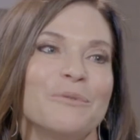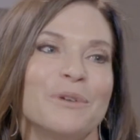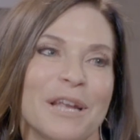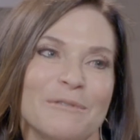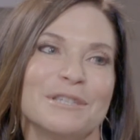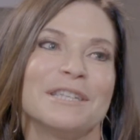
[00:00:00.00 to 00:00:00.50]

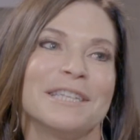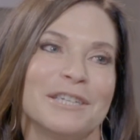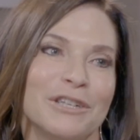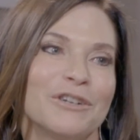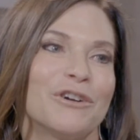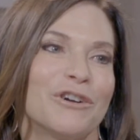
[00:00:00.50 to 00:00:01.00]
when I was a
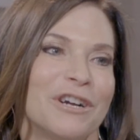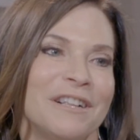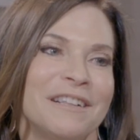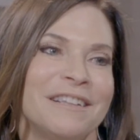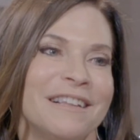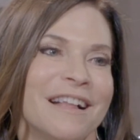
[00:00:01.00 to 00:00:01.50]
little
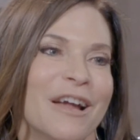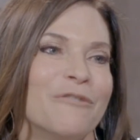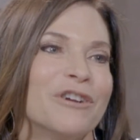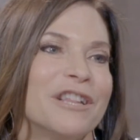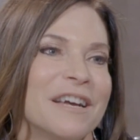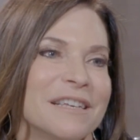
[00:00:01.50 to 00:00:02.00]
girl, I
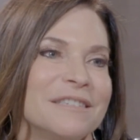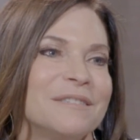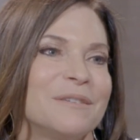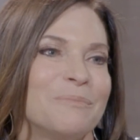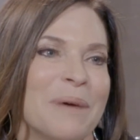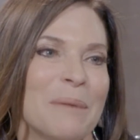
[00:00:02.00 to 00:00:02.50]

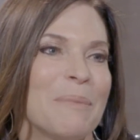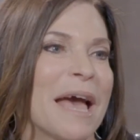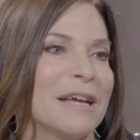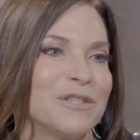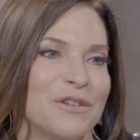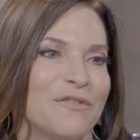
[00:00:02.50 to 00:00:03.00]
realized my
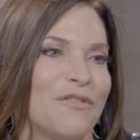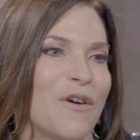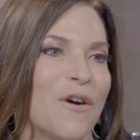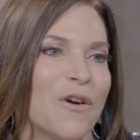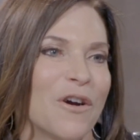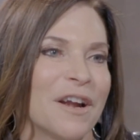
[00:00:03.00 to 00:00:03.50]
passion
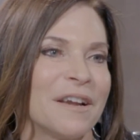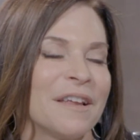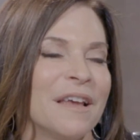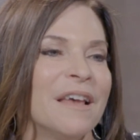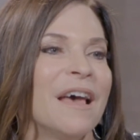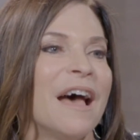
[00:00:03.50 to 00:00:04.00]
for art.
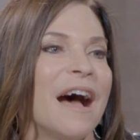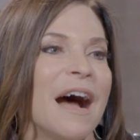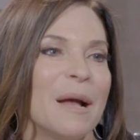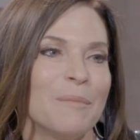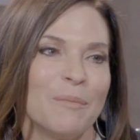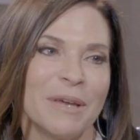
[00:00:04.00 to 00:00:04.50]

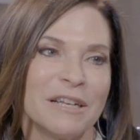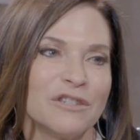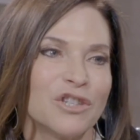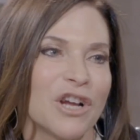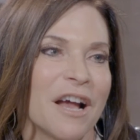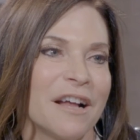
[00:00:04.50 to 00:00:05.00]
I'm a middle
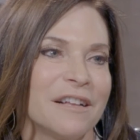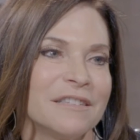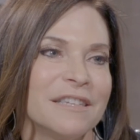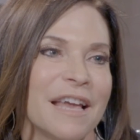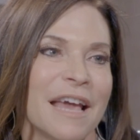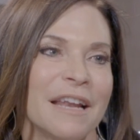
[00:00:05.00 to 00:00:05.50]

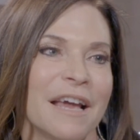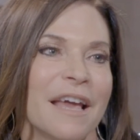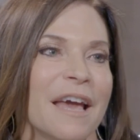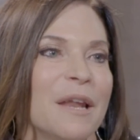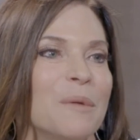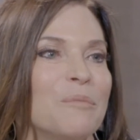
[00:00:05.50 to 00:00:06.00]
child, and I
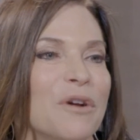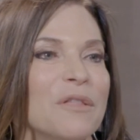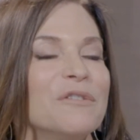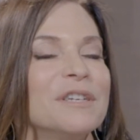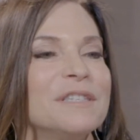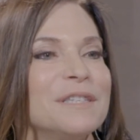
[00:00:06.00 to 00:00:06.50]
had a
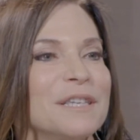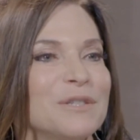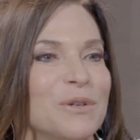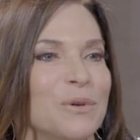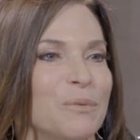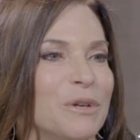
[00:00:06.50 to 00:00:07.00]
brother and
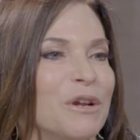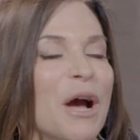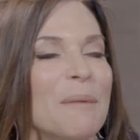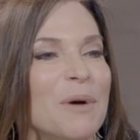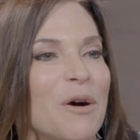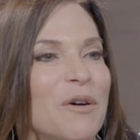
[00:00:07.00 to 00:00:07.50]
sister who would
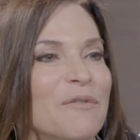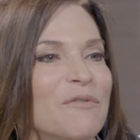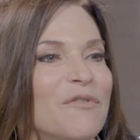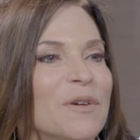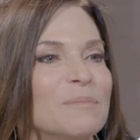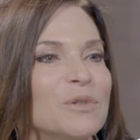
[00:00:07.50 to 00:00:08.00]
come home
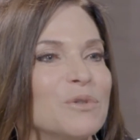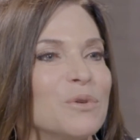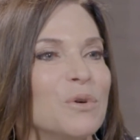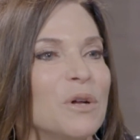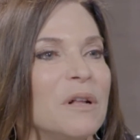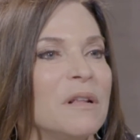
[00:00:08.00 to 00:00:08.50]
from
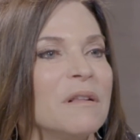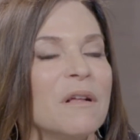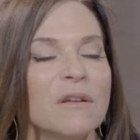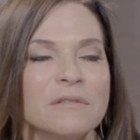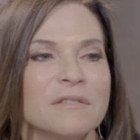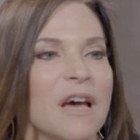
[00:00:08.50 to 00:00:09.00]
school,
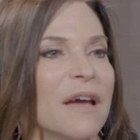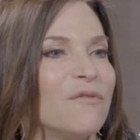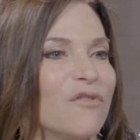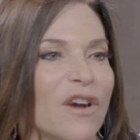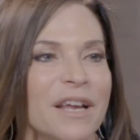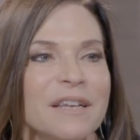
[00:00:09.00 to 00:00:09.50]

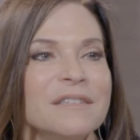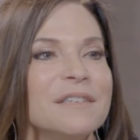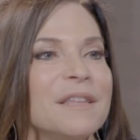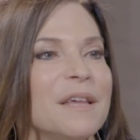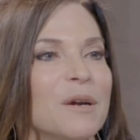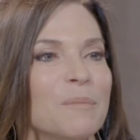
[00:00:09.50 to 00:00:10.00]
dive right
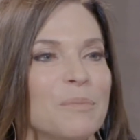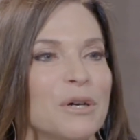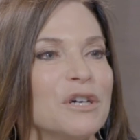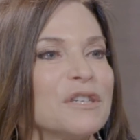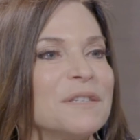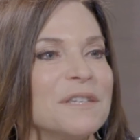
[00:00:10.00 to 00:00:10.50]
into their
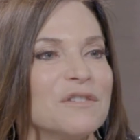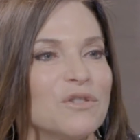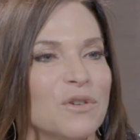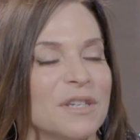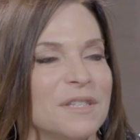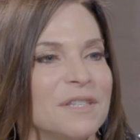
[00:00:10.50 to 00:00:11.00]
books and
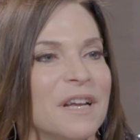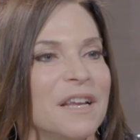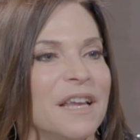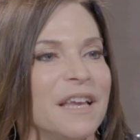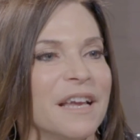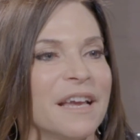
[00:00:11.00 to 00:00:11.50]
start
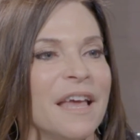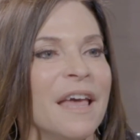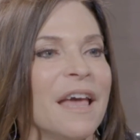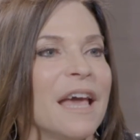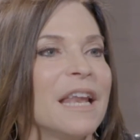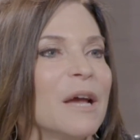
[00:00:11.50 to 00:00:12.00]
studying,
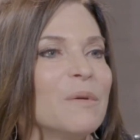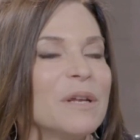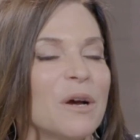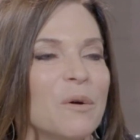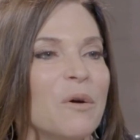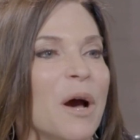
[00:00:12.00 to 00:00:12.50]
and I would
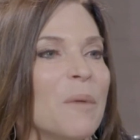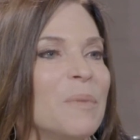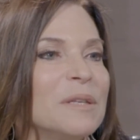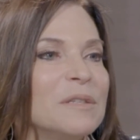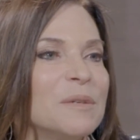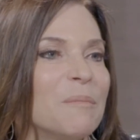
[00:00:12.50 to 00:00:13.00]
go up
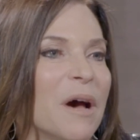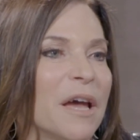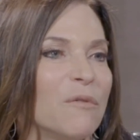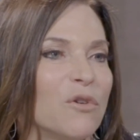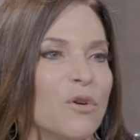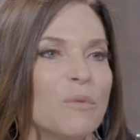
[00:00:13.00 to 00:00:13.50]
into my
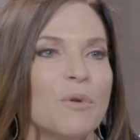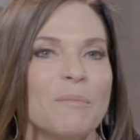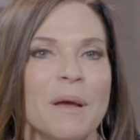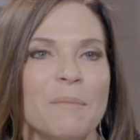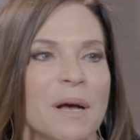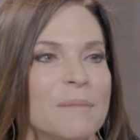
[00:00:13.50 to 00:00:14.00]
room or
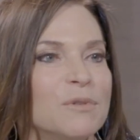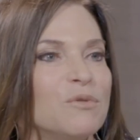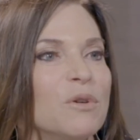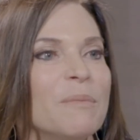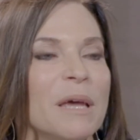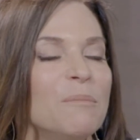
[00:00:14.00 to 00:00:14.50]
my mom's
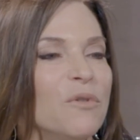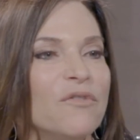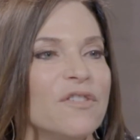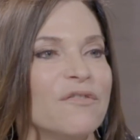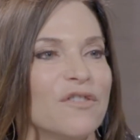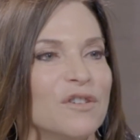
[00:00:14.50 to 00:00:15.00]
room and move
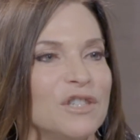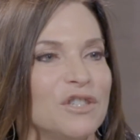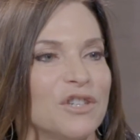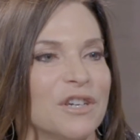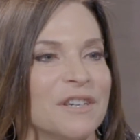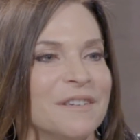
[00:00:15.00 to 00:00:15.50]
the
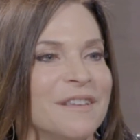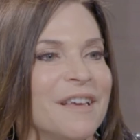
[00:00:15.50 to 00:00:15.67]
furniture.